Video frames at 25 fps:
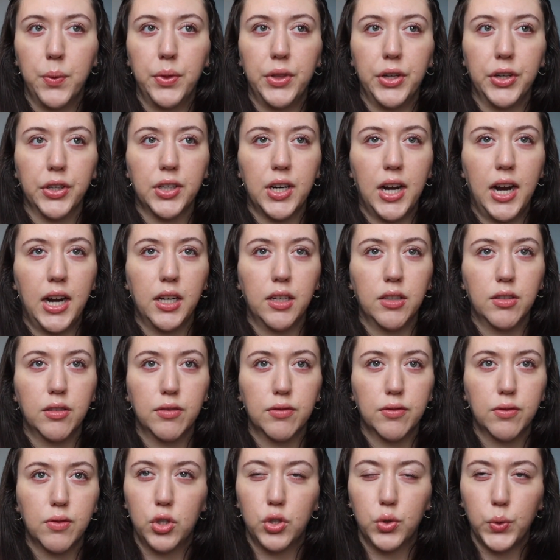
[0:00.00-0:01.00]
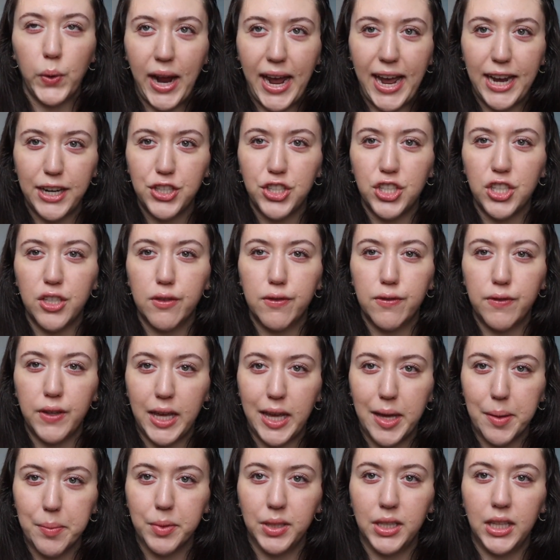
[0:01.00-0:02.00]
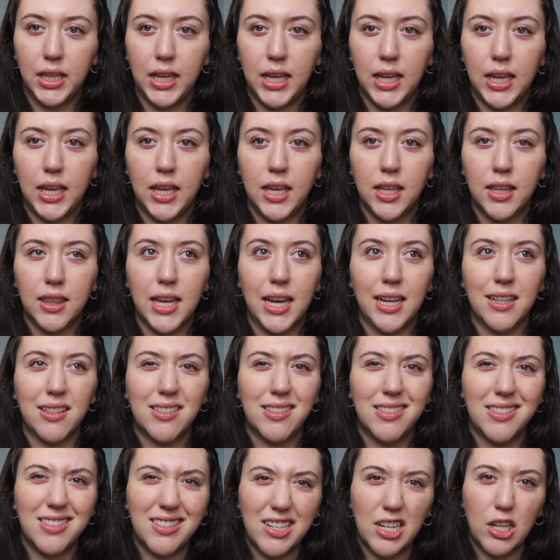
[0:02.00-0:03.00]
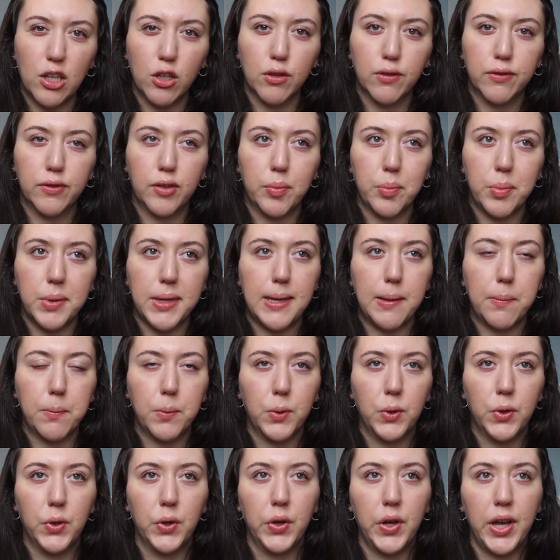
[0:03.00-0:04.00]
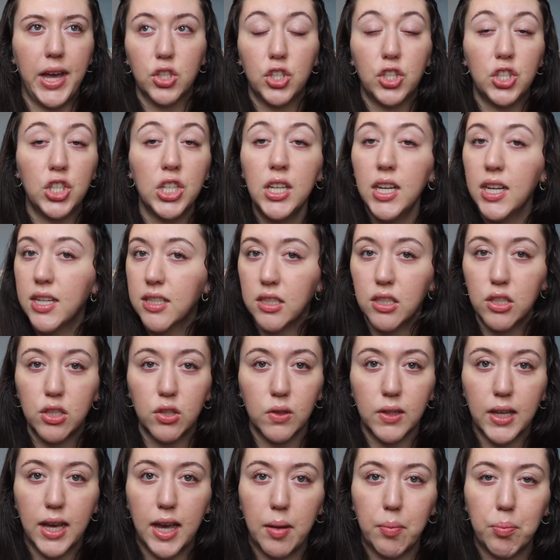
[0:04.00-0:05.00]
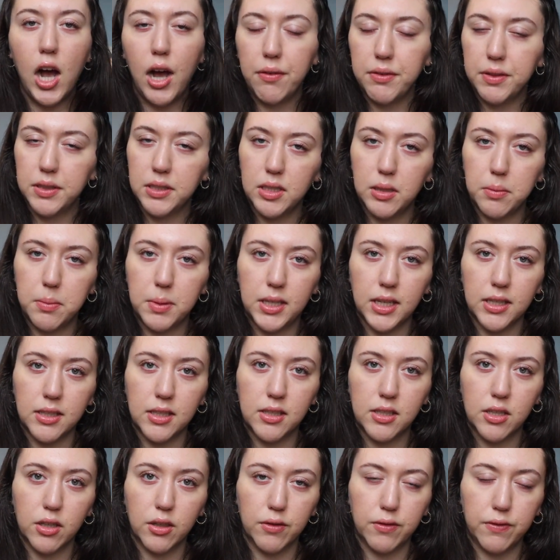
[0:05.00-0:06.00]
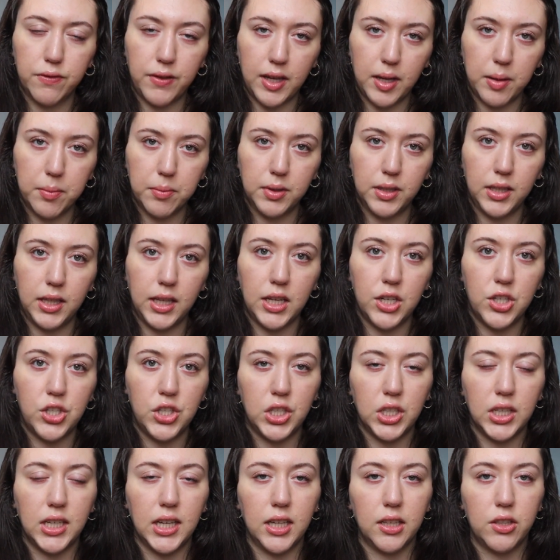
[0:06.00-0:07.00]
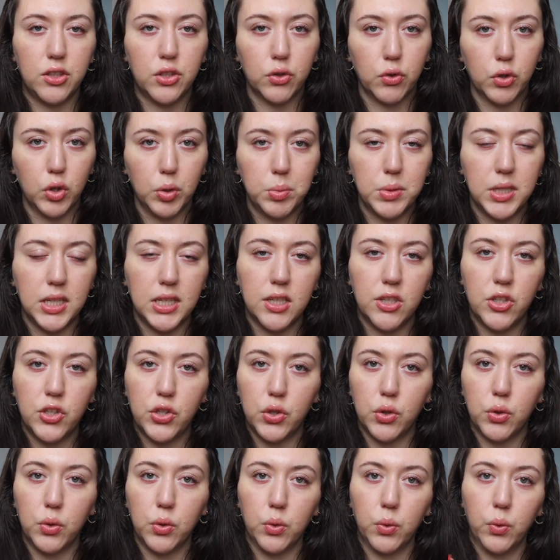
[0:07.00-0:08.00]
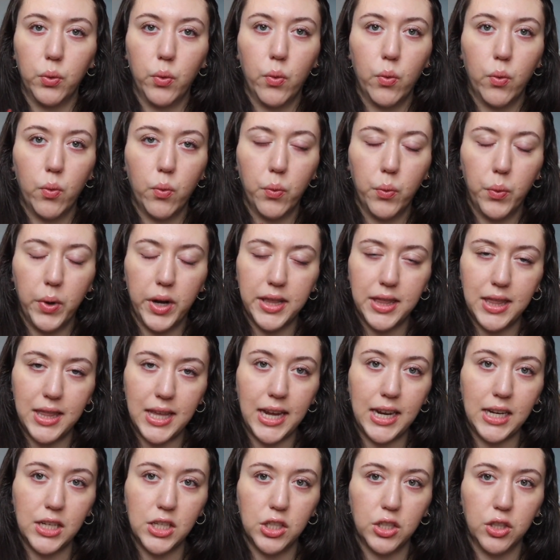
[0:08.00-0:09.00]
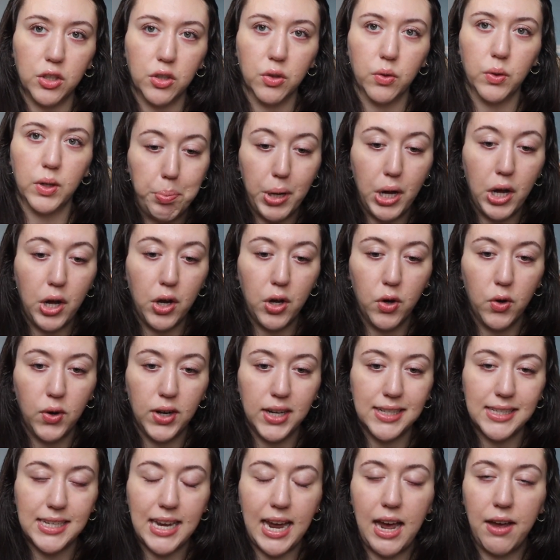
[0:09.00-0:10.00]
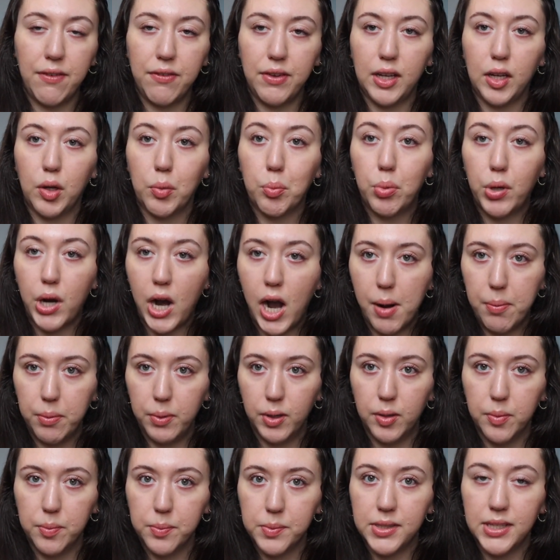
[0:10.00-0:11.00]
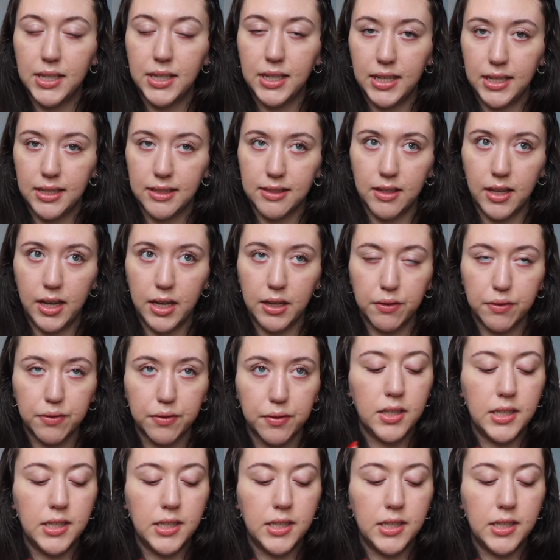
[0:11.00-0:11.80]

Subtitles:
They're kind of trashy family that steal from people. She doesn't do that. Obviously, because it's her family, she gets grouped into what they do. Beau is having problems in his life.